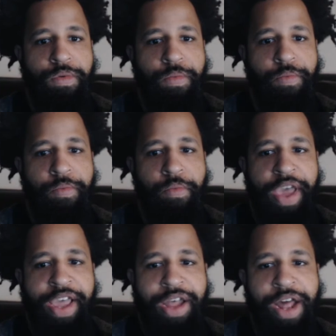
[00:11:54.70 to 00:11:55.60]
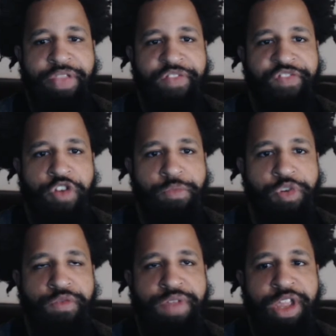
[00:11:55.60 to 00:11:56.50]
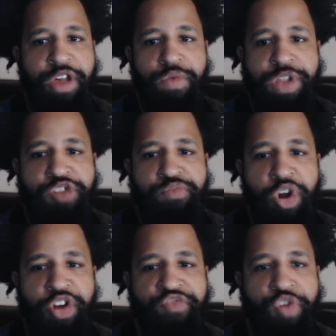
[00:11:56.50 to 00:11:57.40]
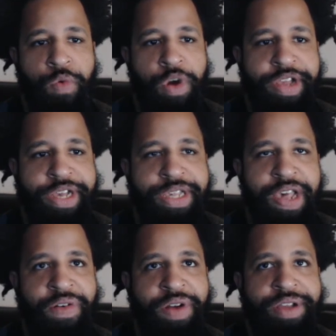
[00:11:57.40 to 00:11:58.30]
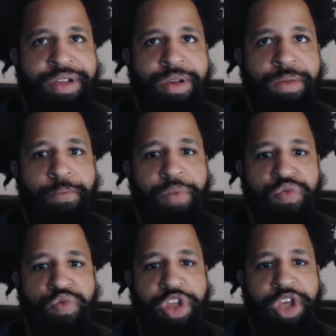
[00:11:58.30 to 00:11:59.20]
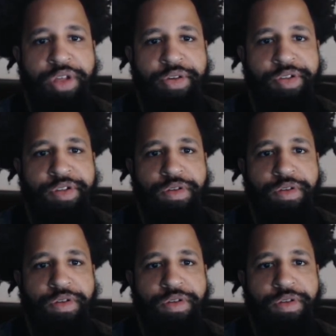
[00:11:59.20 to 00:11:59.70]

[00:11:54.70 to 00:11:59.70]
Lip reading: making a lot of the first moves, still with the smarter footwork, etc. But really close